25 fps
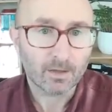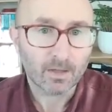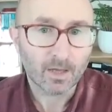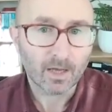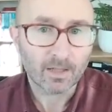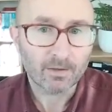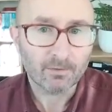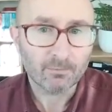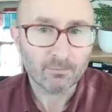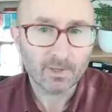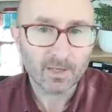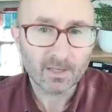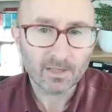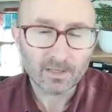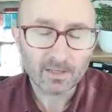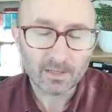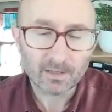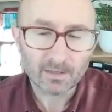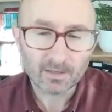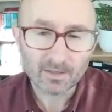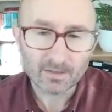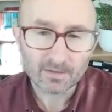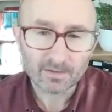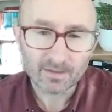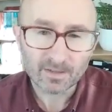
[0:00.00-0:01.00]
And
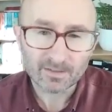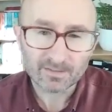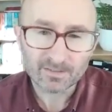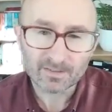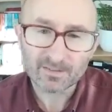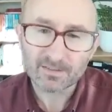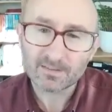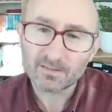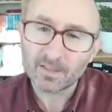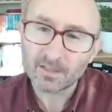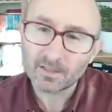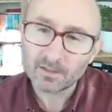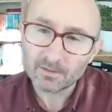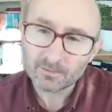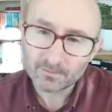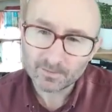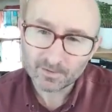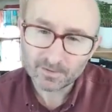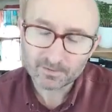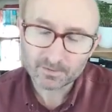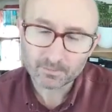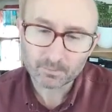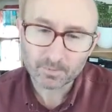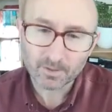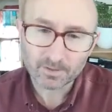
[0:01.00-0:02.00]
really, this is still
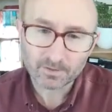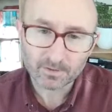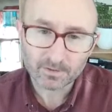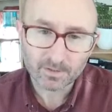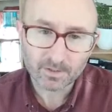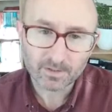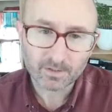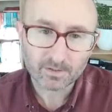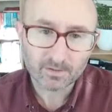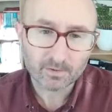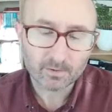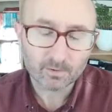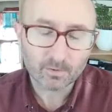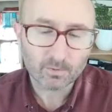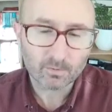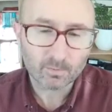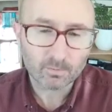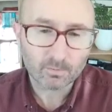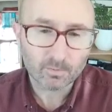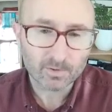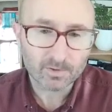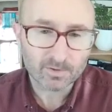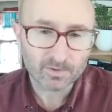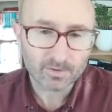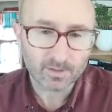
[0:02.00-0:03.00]
feasibility. You know,
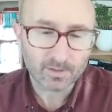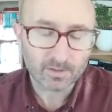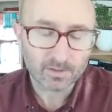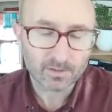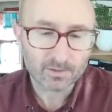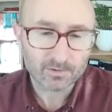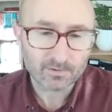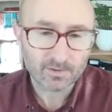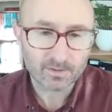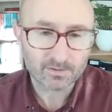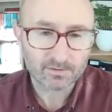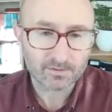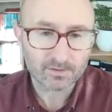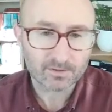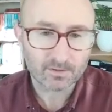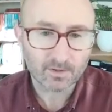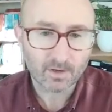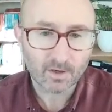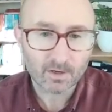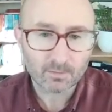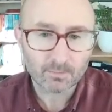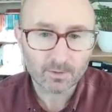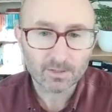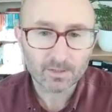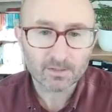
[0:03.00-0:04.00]
we're still interested in
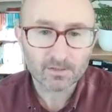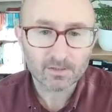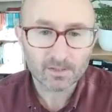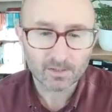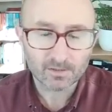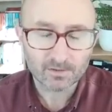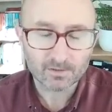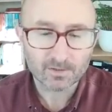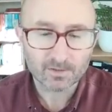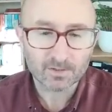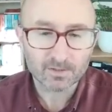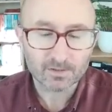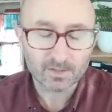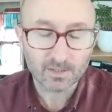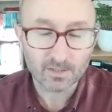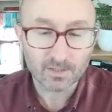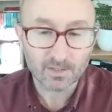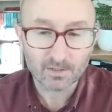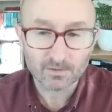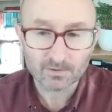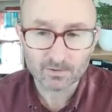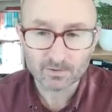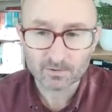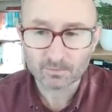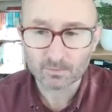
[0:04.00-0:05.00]
how many
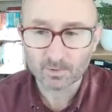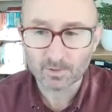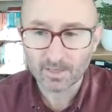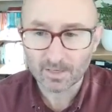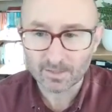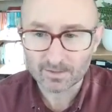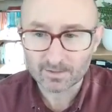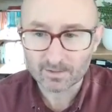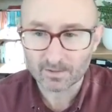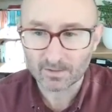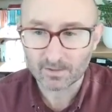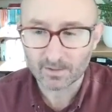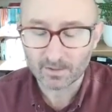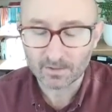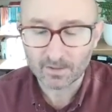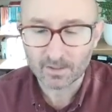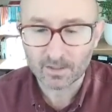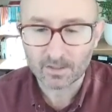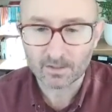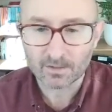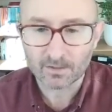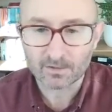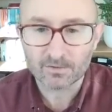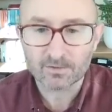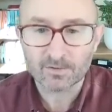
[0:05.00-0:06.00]
teenagers will actually
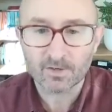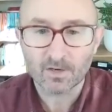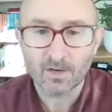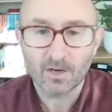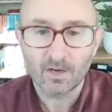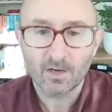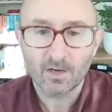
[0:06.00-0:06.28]
engage